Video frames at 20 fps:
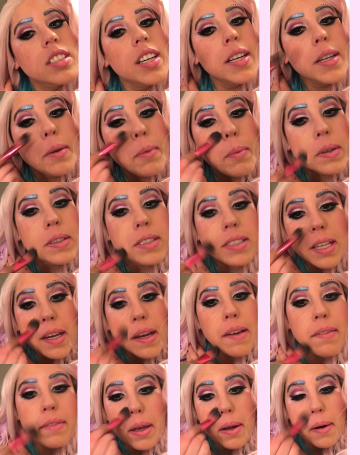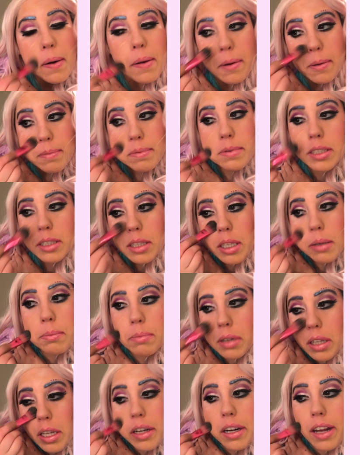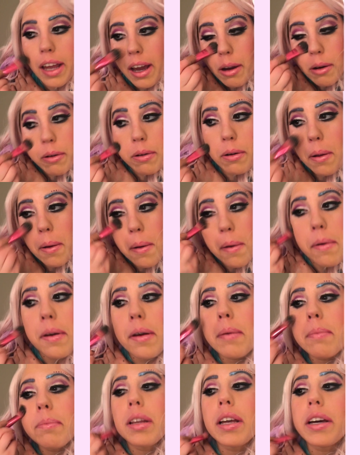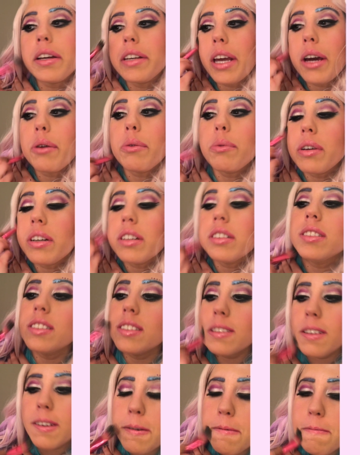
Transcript: Okay, once I have that on, I'm just going to blend out and blend downwards.